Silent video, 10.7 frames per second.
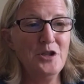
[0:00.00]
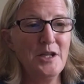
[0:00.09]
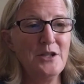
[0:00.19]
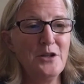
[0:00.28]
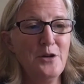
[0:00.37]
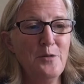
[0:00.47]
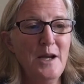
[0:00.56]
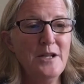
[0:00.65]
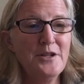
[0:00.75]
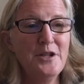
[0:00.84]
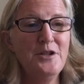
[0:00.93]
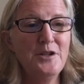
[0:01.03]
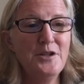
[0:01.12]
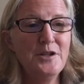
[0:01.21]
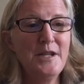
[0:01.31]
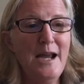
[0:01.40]
she says in her message,
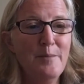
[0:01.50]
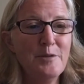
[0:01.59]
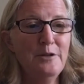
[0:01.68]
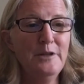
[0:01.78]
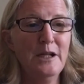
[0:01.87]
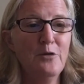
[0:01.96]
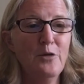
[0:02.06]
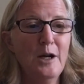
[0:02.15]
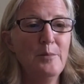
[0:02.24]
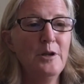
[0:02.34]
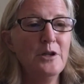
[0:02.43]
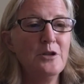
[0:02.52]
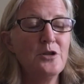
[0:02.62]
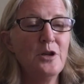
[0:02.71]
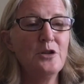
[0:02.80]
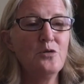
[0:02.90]
this is absolutely incredible
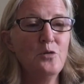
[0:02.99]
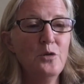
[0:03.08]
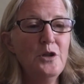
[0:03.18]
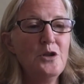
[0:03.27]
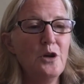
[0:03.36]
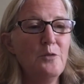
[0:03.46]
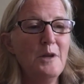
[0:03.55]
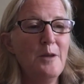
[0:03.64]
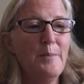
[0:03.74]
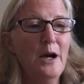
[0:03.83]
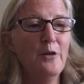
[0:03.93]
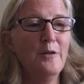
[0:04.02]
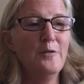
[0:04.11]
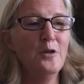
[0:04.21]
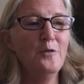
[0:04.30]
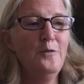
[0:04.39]
and has truly shown me the power
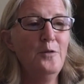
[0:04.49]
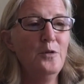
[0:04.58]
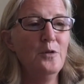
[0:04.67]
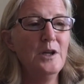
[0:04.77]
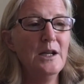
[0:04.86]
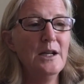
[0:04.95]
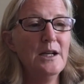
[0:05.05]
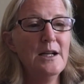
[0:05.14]
of good food.